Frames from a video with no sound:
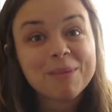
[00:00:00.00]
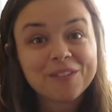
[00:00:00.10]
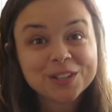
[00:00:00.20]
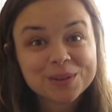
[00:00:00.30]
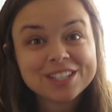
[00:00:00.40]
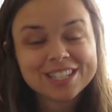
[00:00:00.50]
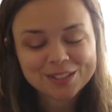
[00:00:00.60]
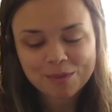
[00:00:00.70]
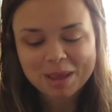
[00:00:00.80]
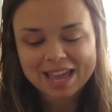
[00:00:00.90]
My first question
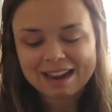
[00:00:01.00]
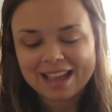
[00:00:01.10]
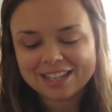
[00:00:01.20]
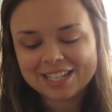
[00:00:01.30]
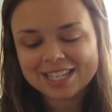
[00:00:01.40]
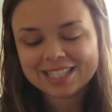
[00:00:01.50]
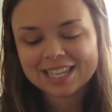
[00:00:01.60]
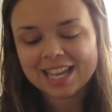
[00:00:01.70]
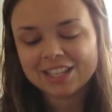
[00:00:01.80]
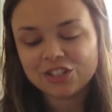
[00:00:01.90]
is from Hannah and she
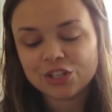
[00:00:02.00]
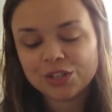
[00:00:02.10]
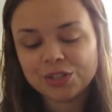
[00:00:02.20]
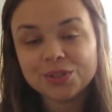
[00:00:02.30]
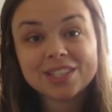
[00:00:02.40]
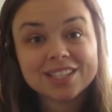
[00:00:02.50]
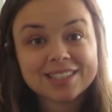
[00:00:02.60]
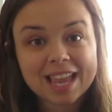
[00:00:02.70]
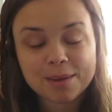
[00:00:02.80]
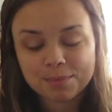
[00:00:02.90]
says, do you use the
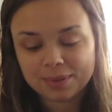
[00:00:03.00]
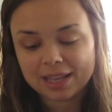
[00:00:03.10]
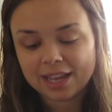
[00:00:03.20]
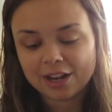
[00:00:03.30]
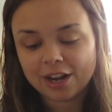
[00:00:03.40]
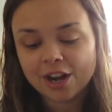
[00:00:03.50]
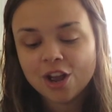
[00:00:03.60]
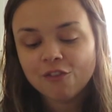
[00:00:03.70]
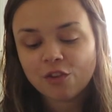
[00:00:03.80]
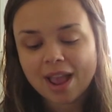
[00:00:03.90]
same planner
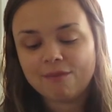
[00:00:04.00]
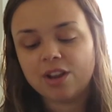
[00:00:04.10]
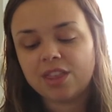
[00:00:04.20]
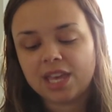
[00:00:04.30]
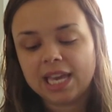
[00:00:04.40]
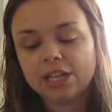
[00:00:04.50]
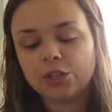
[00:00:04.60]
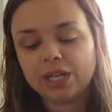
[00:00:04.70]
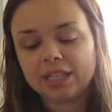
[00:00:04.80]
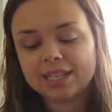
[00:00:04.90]
for everything,
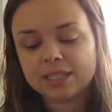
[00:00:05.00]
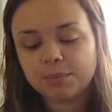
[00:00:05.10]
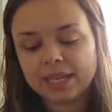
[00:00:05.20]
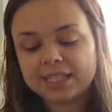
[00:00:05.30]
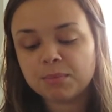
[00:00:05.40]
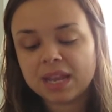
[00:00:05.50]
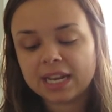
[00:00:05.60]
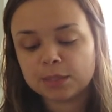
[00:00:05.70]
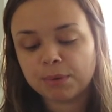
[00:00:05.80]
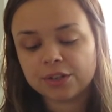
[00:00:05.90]
including lesson plans,
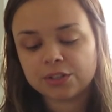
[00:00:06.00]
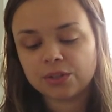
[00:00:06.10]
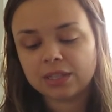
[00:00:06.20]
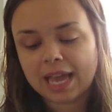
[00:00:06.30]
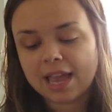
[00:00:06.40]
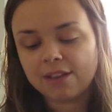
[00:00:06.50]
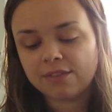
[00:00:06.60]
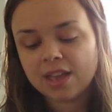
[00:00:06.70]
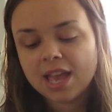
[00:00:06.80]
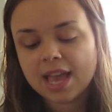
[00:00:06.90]
meetings, personal
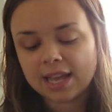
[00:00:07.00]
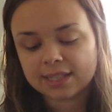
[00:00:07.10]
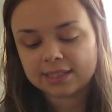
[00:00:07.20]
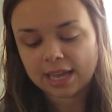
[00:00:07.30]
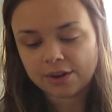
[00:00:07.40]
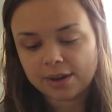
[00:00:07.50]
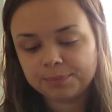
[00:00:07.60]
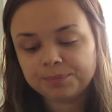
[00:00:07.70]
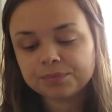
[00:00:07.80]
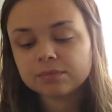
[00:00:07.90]
life,
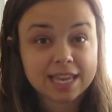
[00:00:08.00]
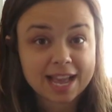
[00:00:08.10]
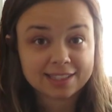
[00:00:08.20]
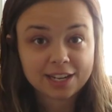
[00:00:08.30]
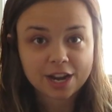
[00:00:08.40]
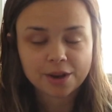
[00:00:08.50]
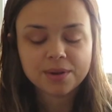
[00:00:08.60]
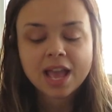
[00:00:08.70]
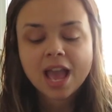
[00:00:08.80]
etc. Yes and no.